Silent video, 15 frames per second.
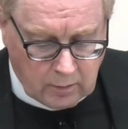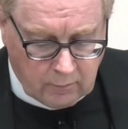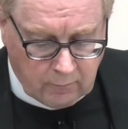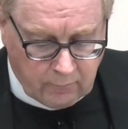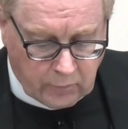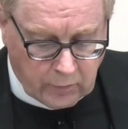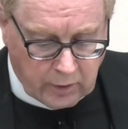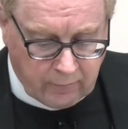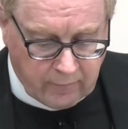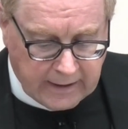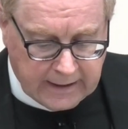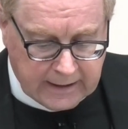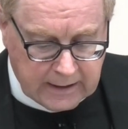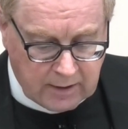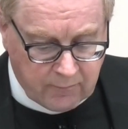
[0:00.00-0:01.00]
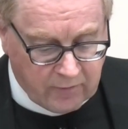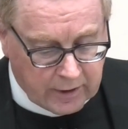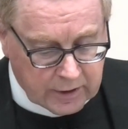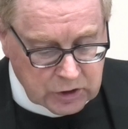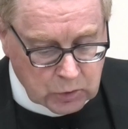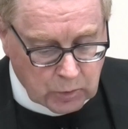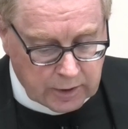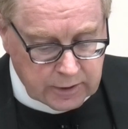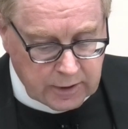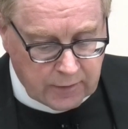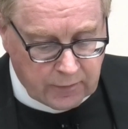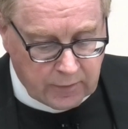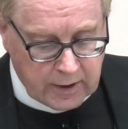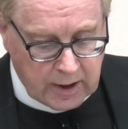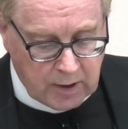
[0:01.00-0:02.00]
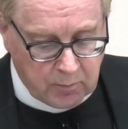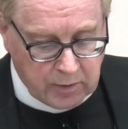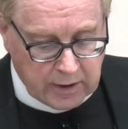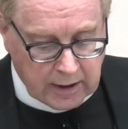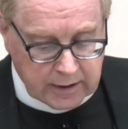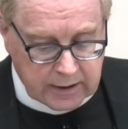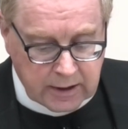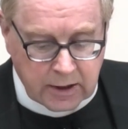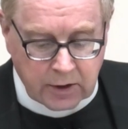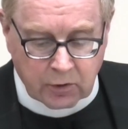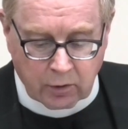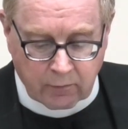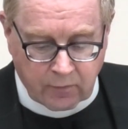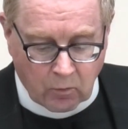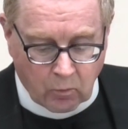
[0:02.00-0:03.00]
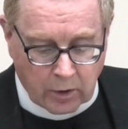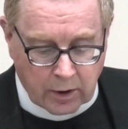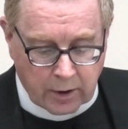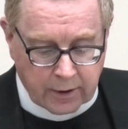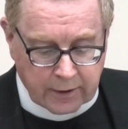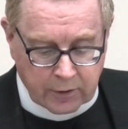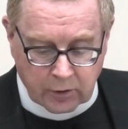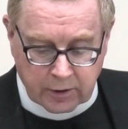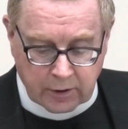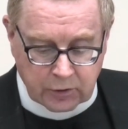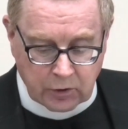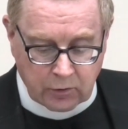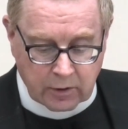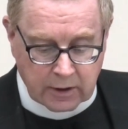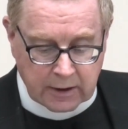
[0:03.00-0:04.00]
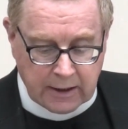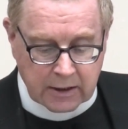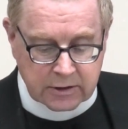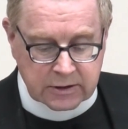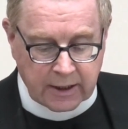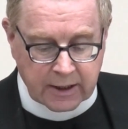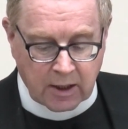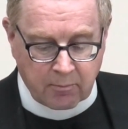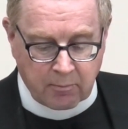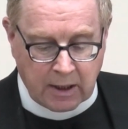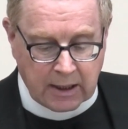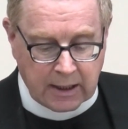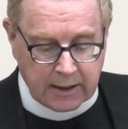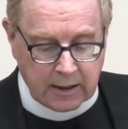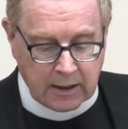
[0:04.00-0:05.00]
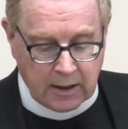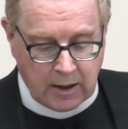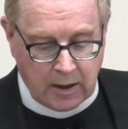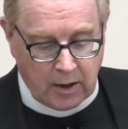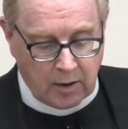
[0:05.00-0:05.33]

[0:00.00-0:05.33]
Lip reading: "For if any," verse 23, "be a hearer of the word and not a doer, he is like a man